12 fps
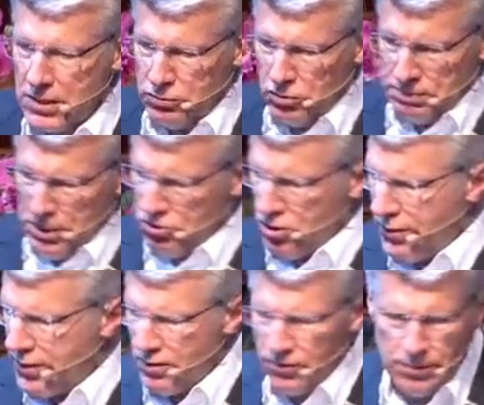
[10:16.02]
There's a picture of
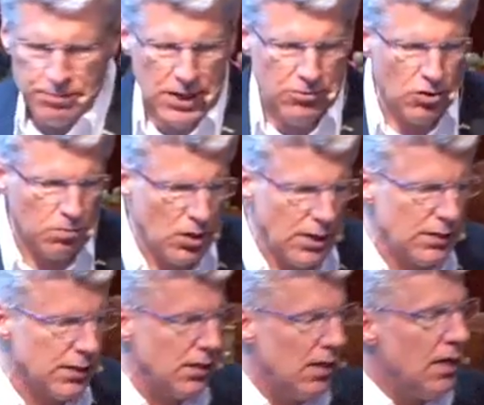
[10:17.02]
it on the front page of your
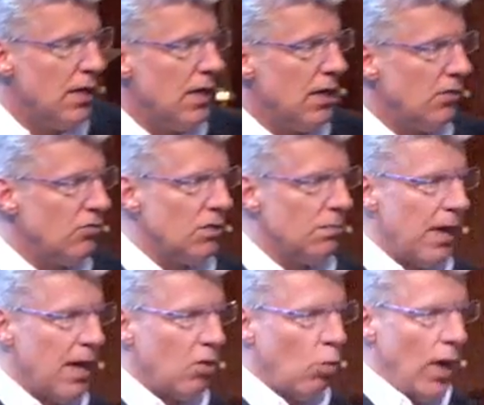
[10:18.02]
bulletin. It isn't the
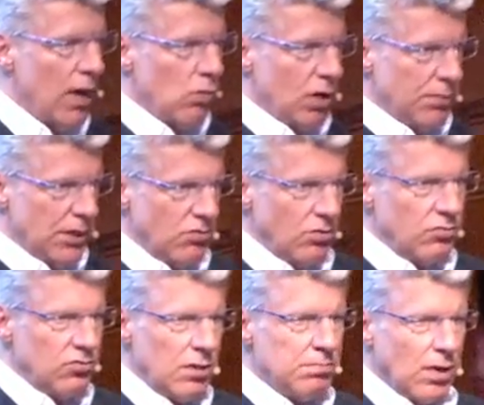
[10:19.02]
black or white one, but it's a
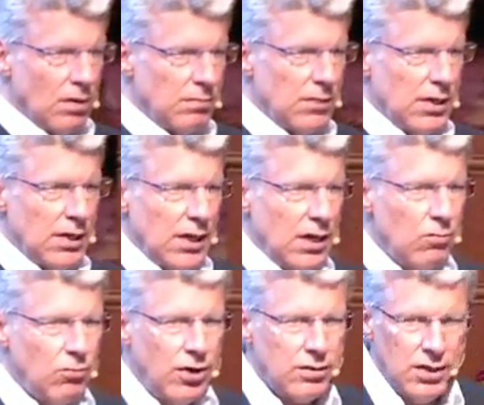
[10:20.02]
symbol. It
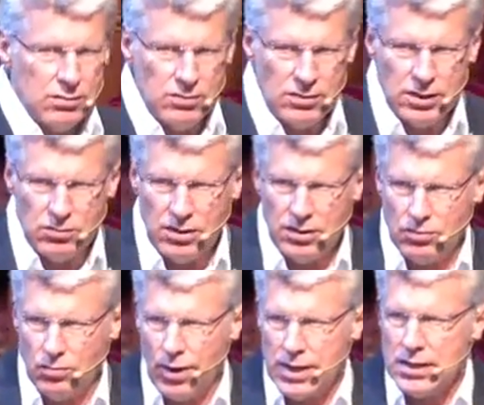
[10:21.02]

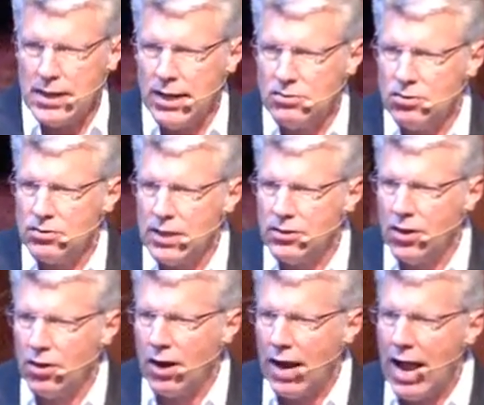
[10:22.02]
recognizes that
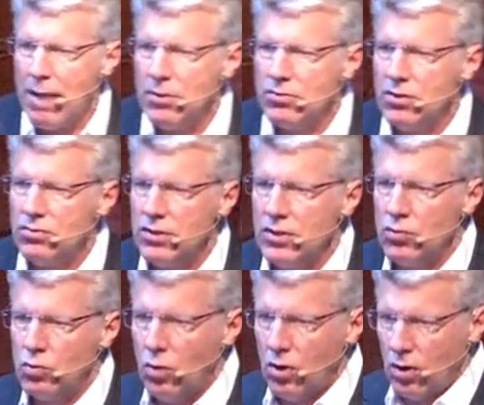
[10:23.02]
there are opposites in
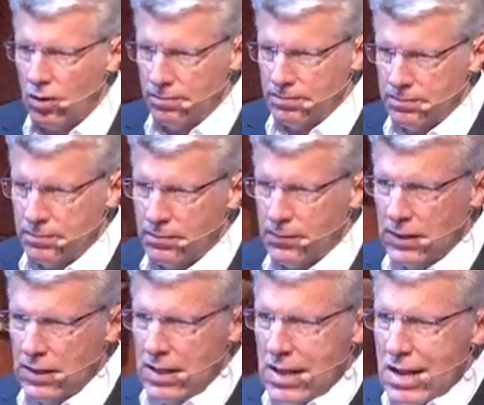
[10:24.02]
this world.
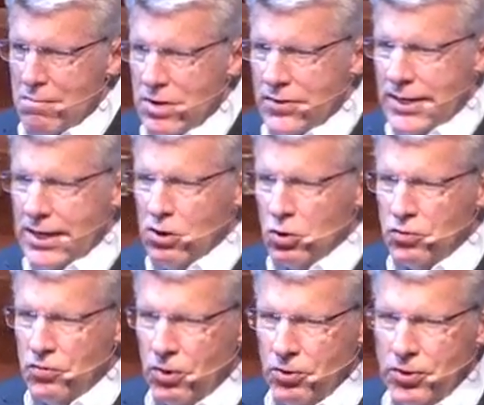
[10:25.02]
But then it goes
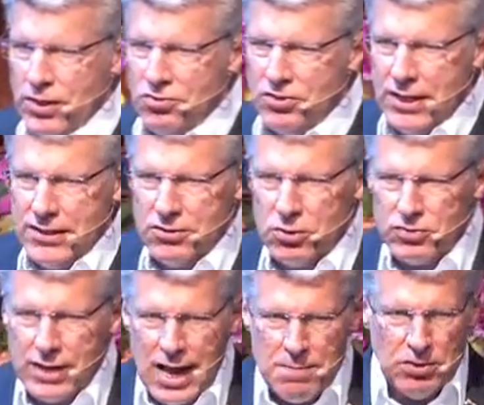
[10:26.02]
further to say that
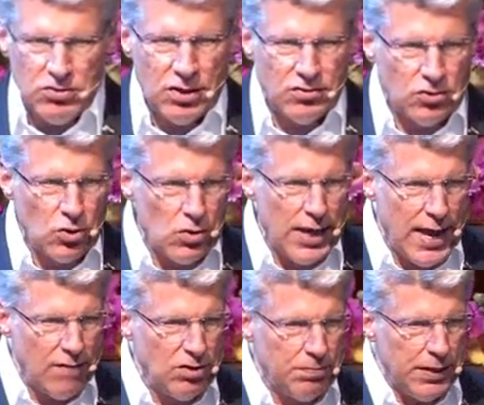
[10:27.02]
those opposites don't
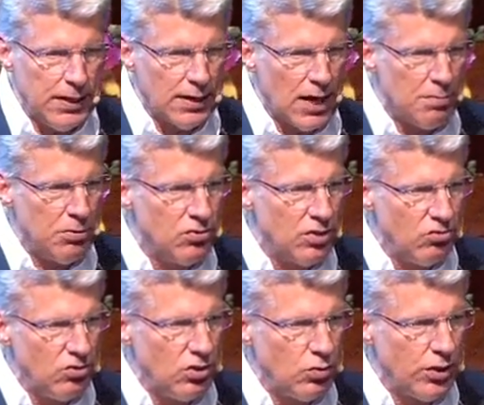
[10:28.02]
have to be in
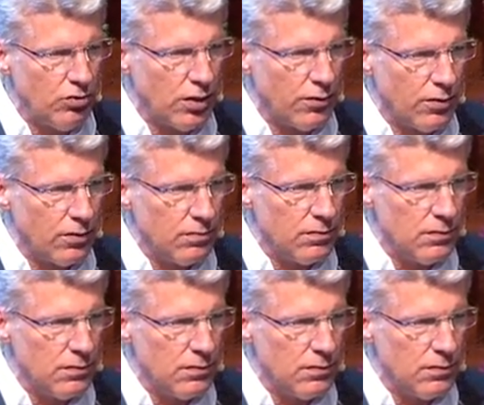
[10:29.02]
opposition to each other.